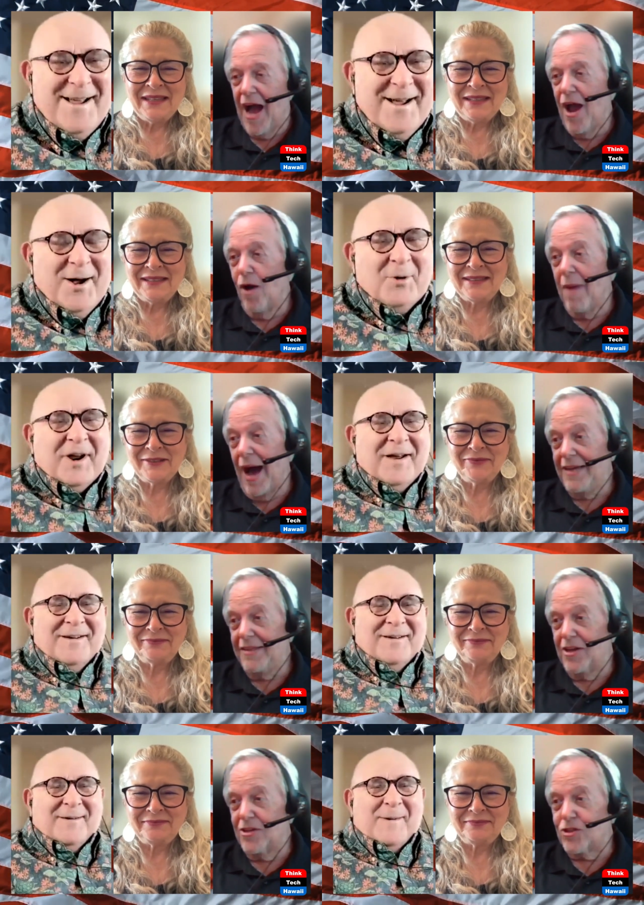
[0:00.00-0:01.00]
Speaker 1: I
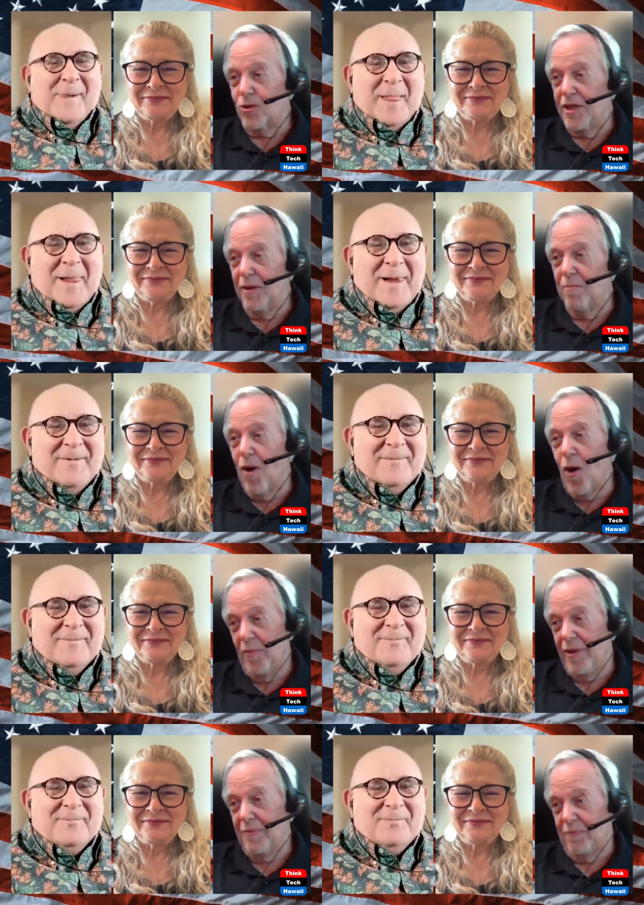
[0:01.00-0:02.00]
mind that it's only a
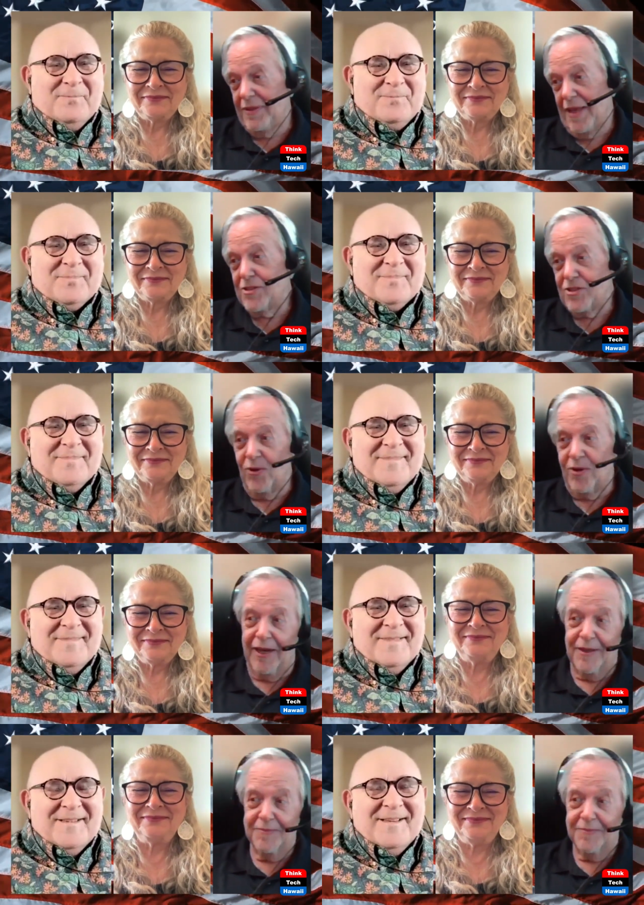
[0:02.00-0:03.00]
moment, but that's
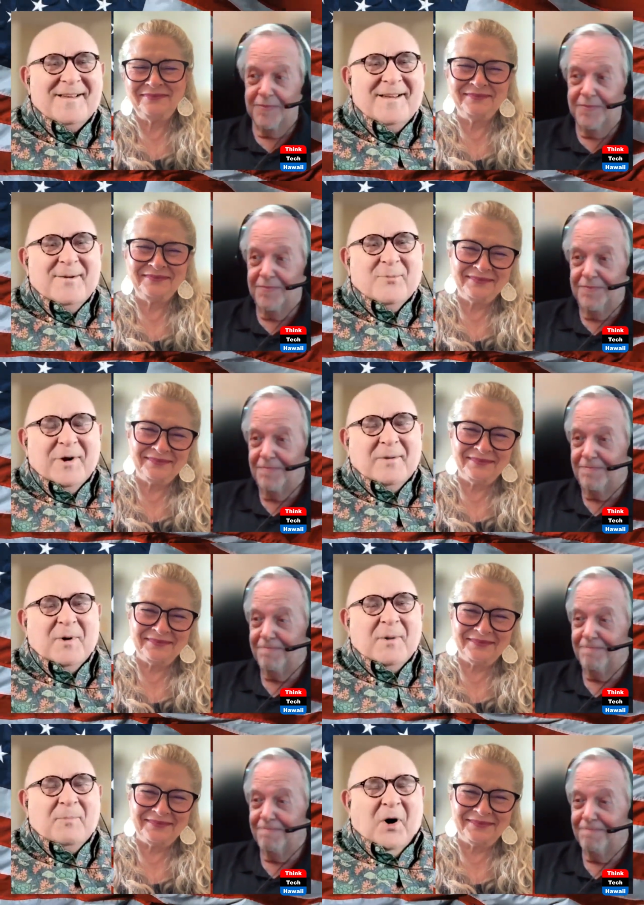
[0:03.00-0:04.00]
okay.
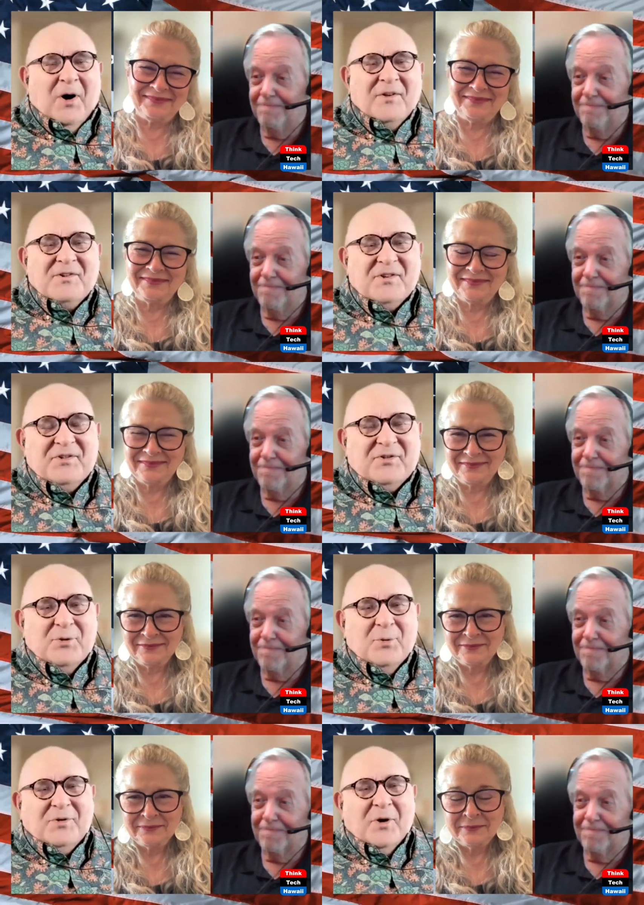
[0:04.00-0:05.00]
Speaker 2: Well, part of this is
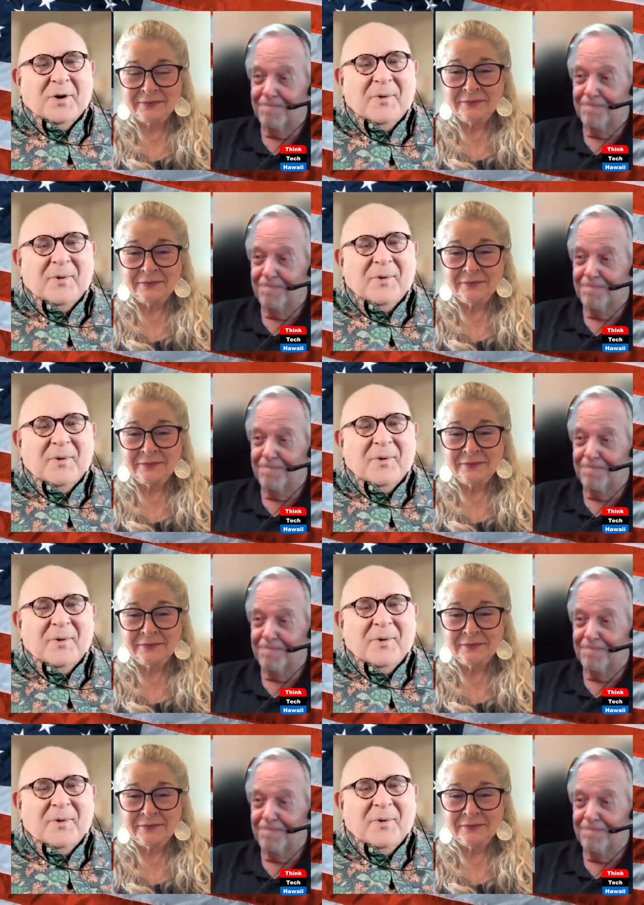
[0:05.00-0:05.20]
to talk